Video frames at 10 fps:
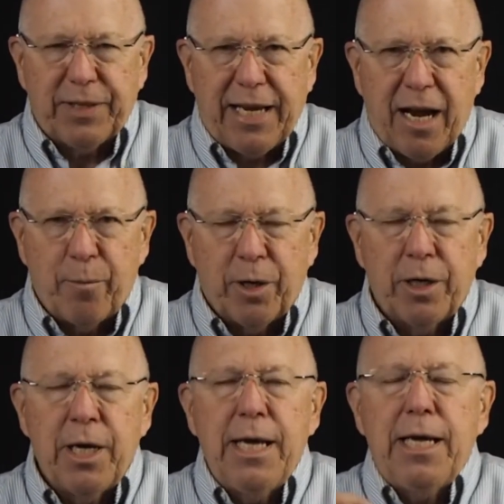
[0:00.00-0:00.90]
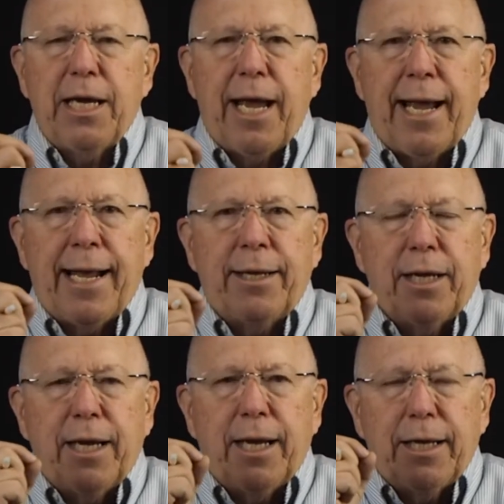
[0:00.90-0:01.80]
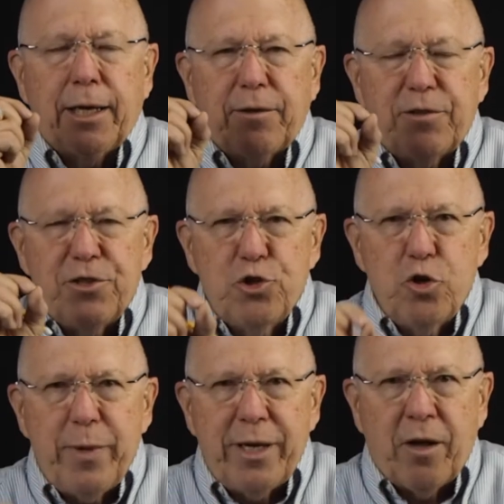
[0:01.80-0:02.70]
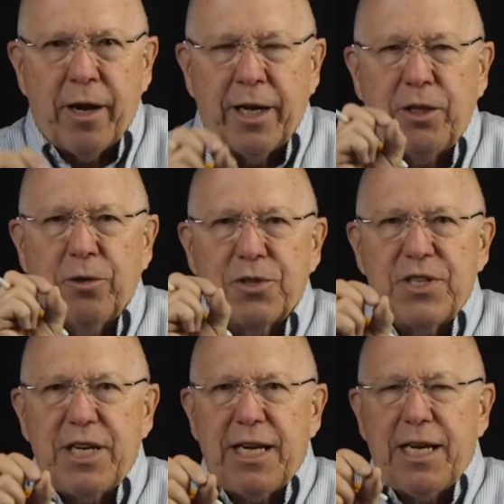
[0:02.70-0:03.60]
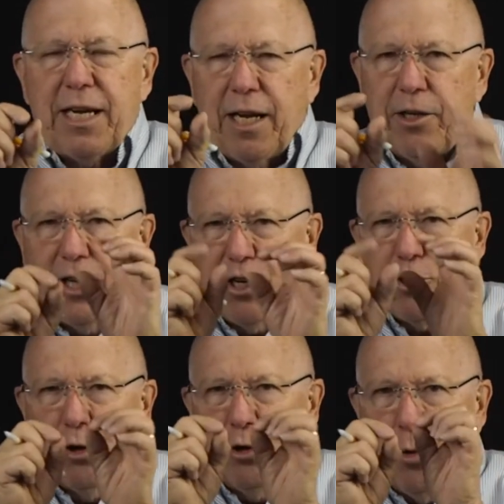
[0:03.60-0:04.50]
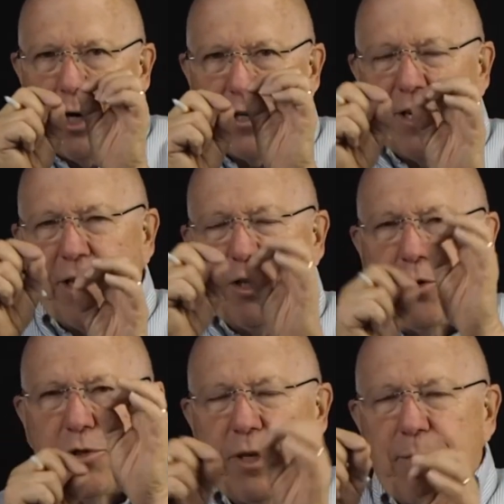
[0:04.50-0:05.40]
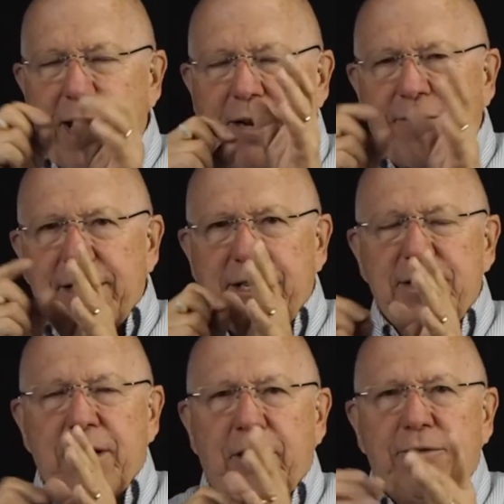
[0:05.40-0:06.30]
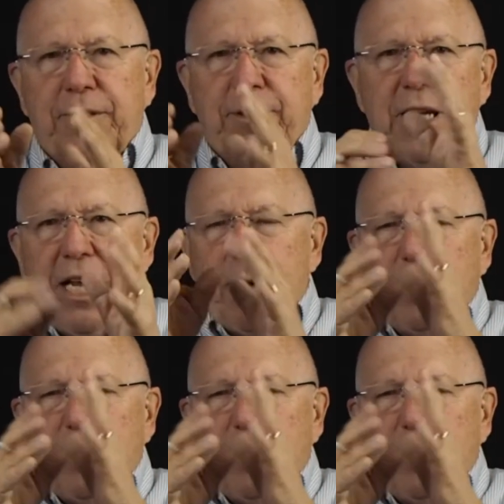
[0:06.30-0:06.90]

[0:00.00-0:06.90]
camera, and zoom in on it, you'll see digital noise, and it usually manifests itself in